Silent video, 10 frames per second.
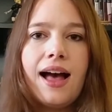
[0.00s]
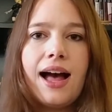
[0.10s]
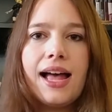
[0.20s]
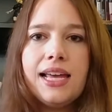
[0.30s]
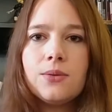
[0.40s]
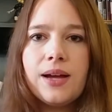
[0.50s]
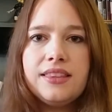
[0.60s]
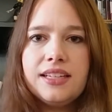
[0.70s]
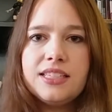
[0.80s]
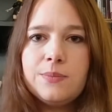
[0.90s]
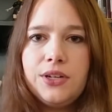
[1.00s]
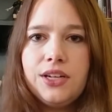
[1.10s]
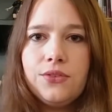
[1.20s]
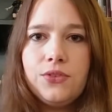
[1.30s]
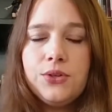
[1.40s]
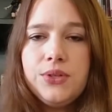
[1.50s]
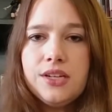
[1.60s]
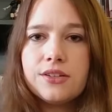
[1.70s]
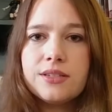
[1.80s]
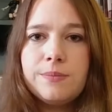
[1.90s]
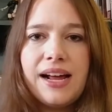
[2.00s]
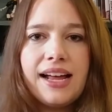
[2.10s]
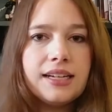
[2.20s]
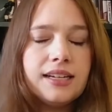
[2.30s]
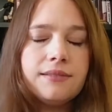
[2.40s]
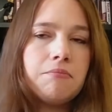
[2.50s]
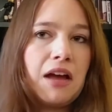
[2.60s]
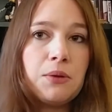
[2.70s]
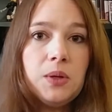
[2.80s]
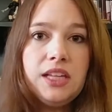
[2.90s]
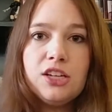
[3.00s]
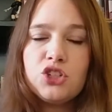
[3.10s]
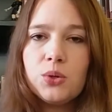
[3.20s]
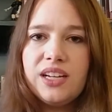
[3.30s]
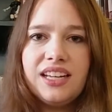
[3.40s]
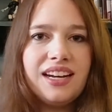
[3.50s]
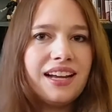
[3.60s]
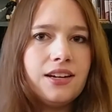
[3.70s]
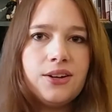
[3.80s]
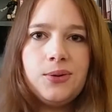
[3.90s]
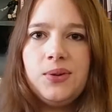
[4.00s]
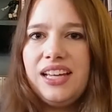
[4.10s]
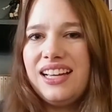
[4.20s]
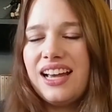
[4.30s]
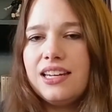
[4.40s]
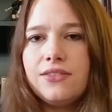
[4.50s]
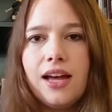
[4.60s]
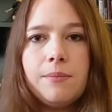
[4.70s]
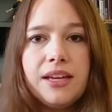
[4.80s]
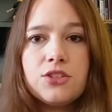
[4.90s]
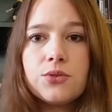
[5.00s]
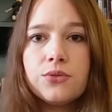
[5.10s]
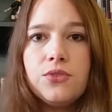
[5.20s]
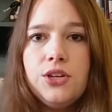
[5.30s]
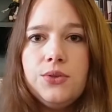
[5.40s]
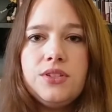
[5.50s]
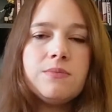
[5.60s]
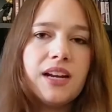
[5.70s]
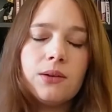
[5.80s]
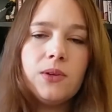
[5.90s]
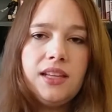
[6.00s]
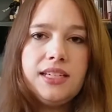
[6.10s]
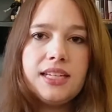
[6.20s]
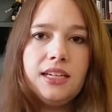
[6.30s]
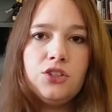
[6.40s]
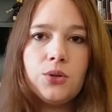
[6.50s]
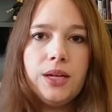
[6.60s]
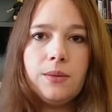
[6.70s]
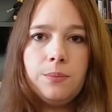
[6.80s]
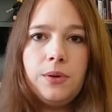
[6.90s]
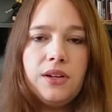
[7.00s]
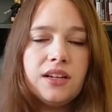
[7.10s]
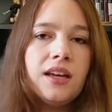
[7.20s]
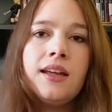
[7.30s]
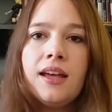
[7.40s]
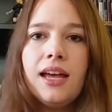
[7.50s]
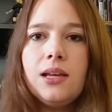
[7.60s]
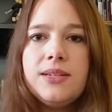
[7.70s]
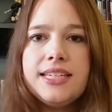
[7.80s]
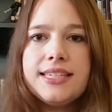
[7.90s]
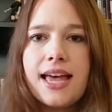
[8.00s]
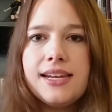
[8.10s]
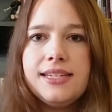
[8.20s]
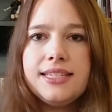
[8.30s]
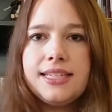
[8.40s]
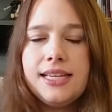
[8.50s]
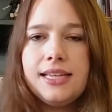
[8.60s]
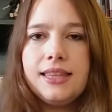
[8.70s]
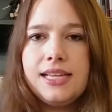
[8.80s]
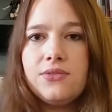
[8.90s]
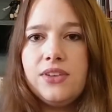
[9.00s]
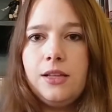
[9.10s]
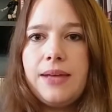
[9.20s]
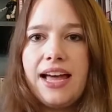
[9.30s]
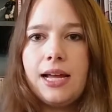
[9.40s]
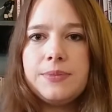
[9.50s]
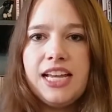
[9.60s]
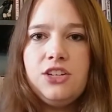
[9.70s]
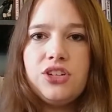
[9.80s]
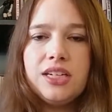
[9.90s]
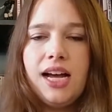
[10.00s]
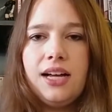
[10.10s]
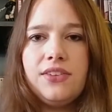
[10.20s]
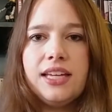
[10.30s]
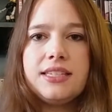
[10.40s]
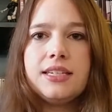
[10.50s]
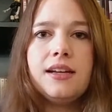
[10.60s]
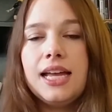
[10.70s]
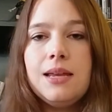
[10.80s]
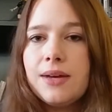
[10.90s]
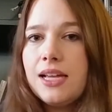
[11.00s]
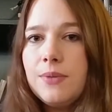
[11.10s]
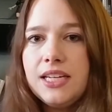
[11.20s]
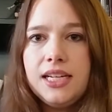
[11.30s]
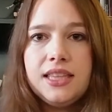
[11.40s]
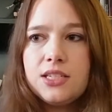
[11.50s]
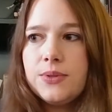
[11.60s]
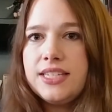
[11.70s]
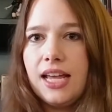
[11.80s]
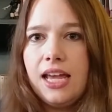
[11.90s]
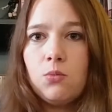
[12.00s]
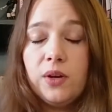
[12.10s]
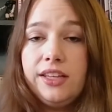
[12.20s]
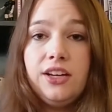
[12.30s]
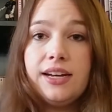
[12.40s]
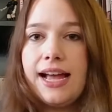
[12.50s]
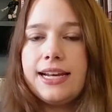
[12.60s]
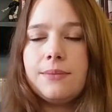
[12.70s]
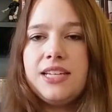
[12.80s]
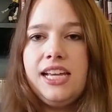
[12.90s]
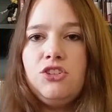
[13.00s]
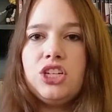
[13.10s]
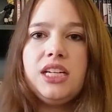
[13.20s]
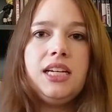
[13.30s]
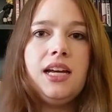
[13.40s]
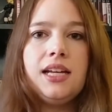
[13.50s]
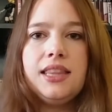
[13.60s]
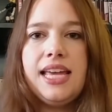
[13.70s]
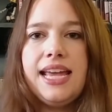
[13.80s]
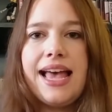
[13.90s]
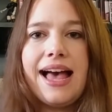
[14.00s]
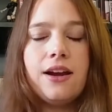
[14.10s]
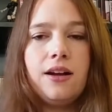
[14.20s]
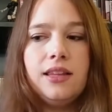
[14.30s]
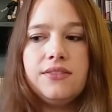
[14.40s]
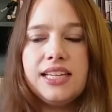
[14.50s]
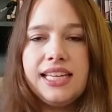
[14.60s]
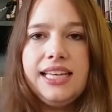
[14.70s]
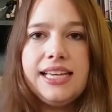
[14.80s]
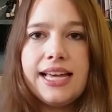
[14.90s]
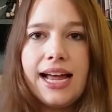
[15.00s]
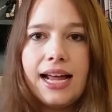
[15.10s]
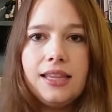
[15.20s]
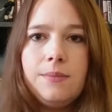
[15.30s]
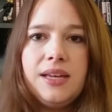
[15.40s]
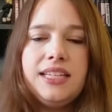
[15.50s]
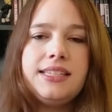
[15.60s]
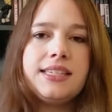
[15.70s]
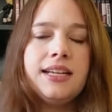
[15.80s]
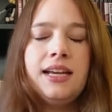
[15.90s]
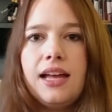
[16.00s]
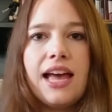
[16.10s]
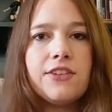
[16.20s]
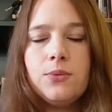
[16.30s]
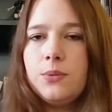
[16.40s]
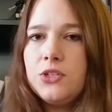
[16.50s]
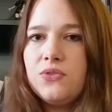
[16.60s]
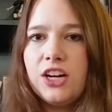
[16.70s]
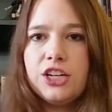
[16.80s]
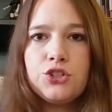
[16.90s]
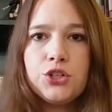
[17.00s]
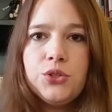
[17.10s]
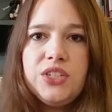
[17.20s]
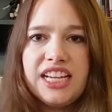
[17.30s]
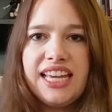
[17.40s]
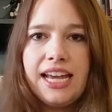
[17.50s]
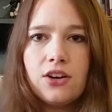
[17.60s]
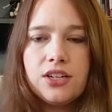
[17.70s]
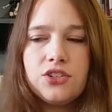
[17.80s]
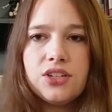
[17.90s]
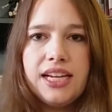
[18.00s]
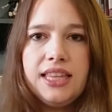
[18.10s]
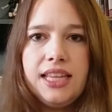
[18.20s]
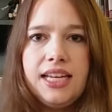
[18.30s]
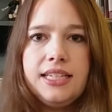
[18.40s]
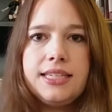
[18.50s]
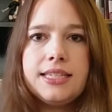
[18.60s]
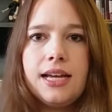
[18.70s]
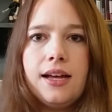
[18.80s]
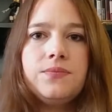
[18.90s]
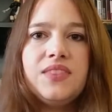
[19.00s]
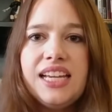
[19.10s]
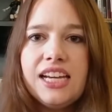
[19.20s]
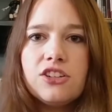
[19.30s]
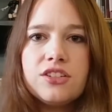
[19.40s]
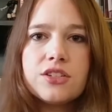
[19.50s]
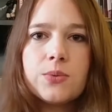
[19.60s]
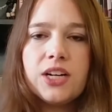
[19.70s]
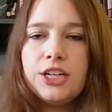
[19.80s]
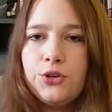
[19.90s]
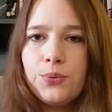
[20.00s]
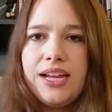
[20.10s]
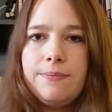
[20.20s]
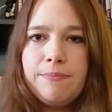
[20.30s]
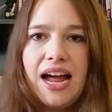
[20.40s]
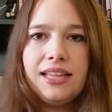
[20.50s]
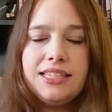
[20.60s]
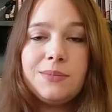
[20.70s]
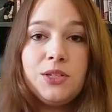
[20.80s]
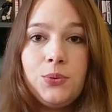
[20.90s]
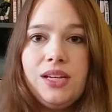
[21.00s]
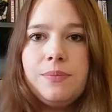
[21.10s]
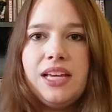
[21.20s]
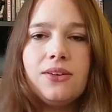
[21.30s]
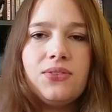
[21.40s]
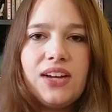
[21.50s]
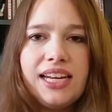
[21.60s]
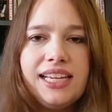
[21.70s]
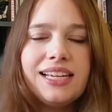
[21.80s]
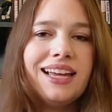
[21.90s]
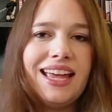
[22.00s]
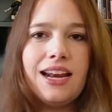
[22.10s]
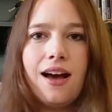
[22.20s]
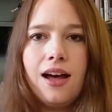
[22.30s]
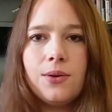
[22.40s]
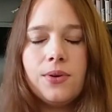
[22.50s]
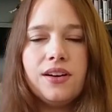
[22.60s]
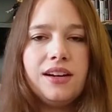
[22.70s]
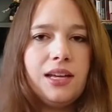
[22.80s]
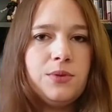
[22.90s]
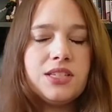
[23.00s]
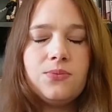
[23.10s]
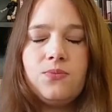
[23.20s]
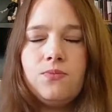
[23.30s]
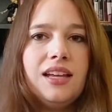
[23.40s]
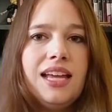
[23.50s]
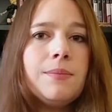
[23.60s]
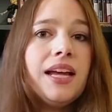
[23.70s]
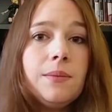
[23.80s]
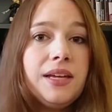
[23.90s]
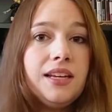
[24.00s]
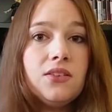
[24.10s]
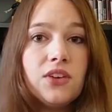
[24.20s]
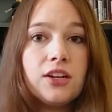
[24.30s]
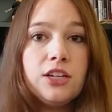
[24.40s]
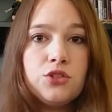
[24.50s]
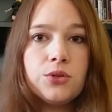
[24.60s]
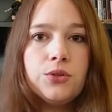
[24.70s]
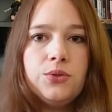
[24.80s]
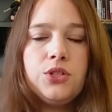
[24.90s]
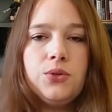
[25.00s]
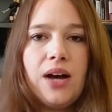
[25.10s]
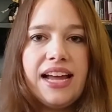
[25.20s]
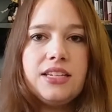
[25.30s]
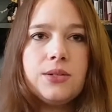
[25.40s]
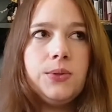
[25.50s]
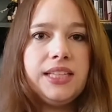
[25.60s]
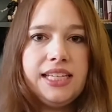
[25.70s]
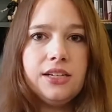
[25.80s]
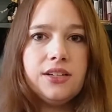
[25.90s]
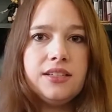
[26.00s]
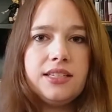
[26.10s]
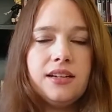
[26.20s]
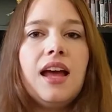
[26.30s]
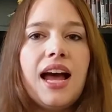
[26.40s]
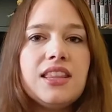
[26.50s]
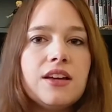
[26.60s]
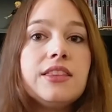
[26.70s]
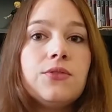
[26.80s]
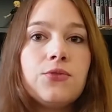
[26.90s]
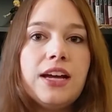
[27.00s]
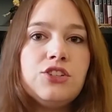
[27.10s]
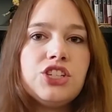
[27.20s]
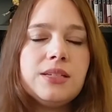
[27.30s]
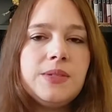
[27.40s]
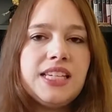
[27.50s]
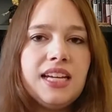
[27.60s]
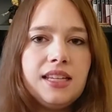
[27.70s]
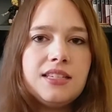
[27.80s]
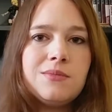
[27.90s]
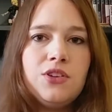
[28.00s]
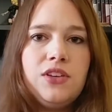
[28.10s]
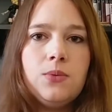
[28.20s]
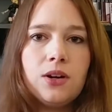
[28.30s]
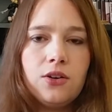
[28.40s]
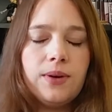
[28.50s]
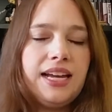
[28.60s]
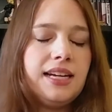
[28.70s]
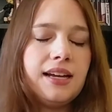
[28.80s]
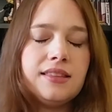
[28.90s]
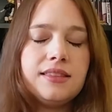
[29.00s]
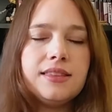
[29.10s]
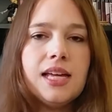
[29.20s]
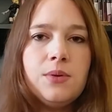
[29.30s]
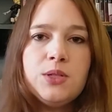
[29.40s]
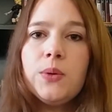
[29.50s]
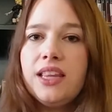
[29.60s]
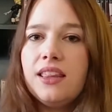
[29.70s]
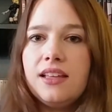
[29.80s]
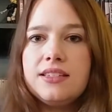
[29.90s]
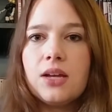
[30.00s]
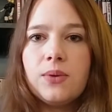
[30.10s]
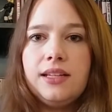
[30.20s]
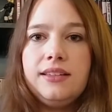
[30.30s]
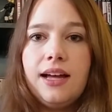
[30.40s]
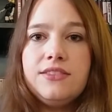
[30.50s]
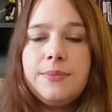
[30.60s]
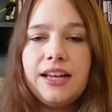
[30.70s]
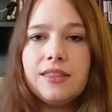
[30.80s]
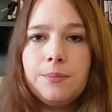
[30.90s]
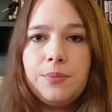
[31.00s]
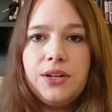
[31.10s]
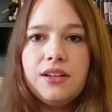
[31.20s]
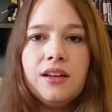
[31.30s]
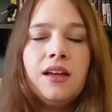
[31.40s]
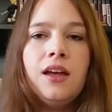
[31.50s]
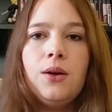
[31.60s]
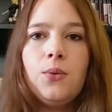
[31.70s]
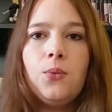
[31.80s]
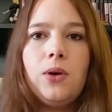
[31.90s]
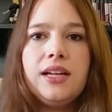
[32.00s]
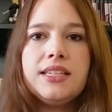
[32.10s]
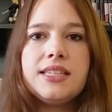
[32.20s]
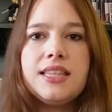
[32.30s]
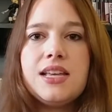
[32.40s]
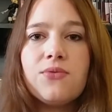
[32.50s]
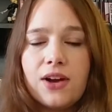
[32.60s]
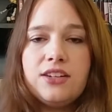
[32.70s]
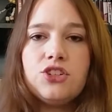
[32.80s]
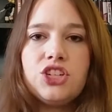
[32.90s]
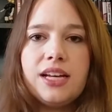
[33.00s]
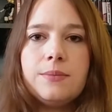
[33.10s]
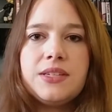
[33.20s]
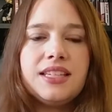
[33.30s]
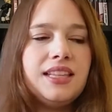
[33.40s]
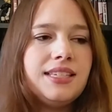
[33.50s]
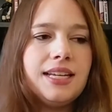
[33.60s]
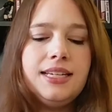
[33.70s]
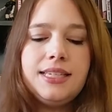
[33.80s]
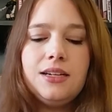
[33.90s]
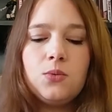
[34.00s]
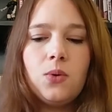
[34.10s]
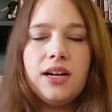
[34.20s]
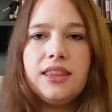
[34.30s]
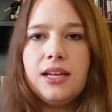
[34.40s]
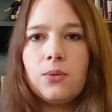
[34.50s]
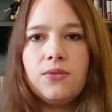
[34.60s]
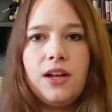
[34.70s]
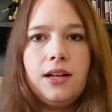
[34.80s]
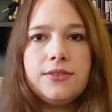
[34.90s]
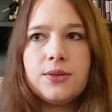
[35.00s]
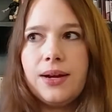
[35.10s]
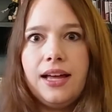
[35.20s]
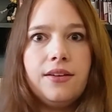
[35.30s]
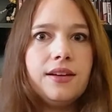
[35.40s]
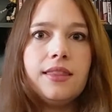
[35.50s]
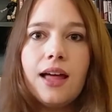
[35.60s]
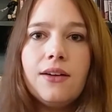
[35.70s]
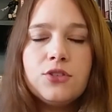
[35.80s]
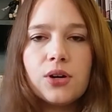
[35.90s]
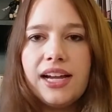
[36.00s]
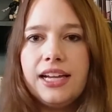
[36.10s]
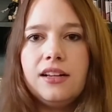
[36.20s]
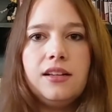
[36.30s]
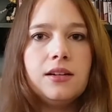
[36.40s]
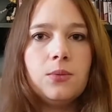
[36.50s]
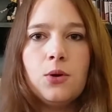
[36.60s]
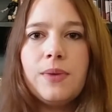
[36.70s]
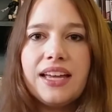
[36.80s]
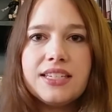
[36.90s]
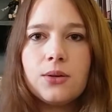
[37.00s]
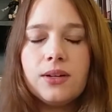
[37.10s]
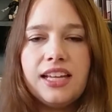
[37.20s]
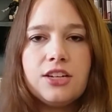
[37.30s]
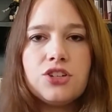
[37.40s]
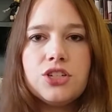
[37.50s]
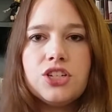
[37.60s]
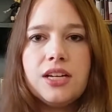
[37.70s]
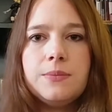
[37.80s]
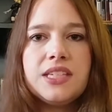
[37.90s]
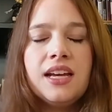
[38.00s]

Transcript: I had read this book a few years back. I really enjoyed it. I know it kind of got mixed reviews, but I really did enjoy the book and was excited to see the film adaptation of it. In my opinion, this was a really good adaptation. They had all of the key elements. Everyone was very true to character in this. The characters were a great balance between being funny and awkward. It was, in my opinion, very true to high school years. I thought the friendships in this movie were great. That was one of the things I really loved about the book, was the friendships. This isn't one that revolves around love triangle or romantic relationships.